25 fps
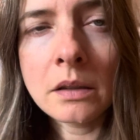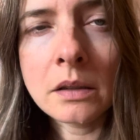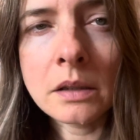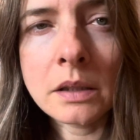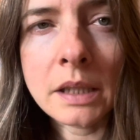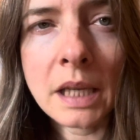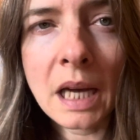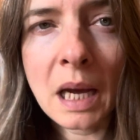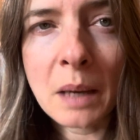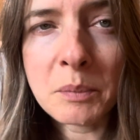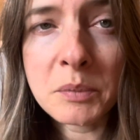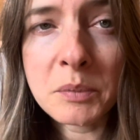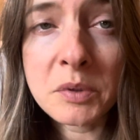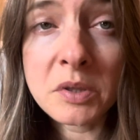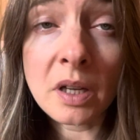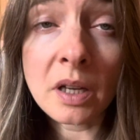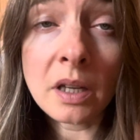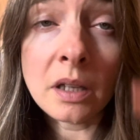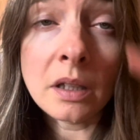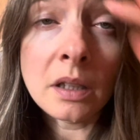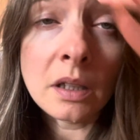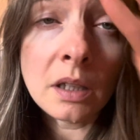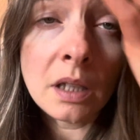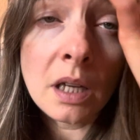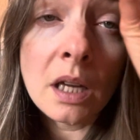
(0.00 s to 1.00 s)
GAPS
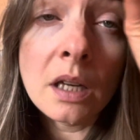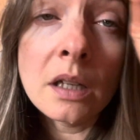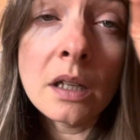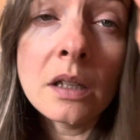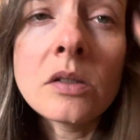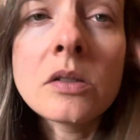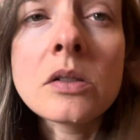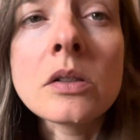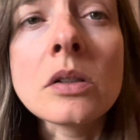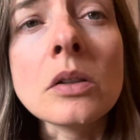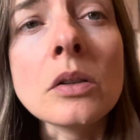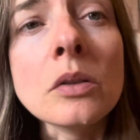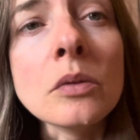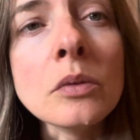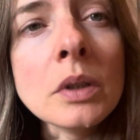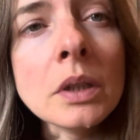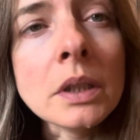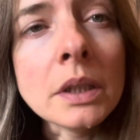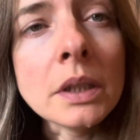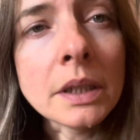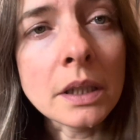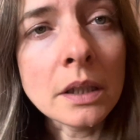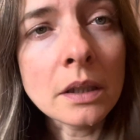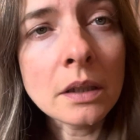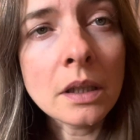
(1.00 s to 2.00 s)
diet again is going to
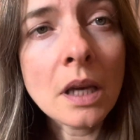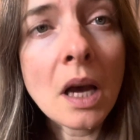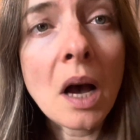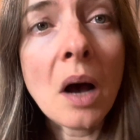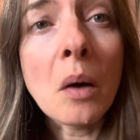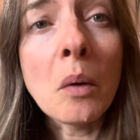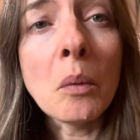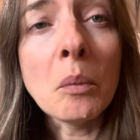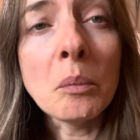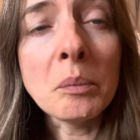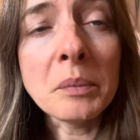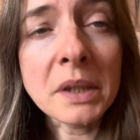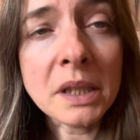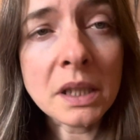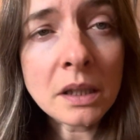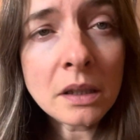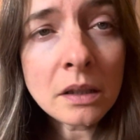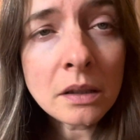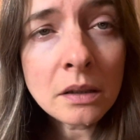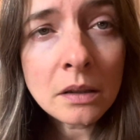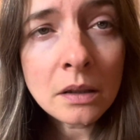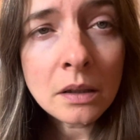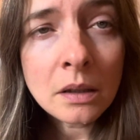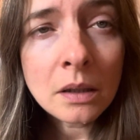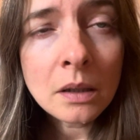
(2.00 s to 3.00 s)
really help me.
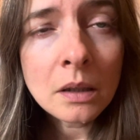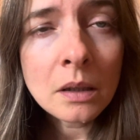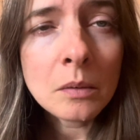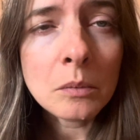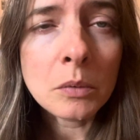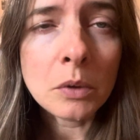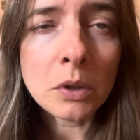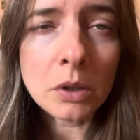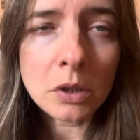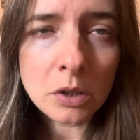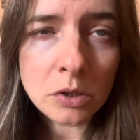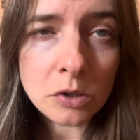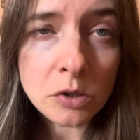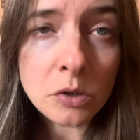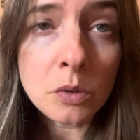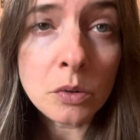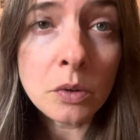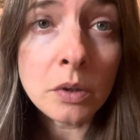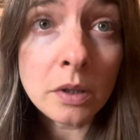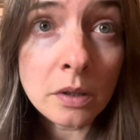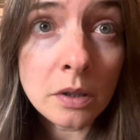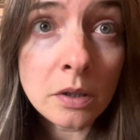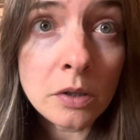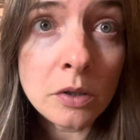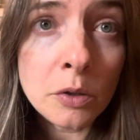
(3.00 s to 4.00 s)
I'm going to do it
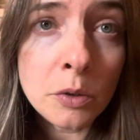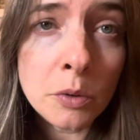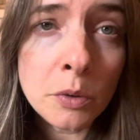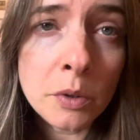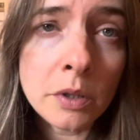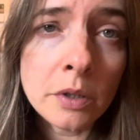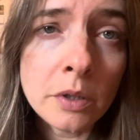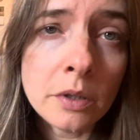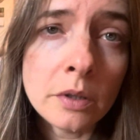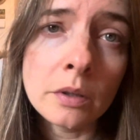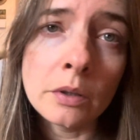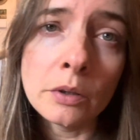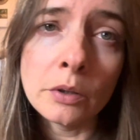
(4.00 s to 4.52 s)
in the new year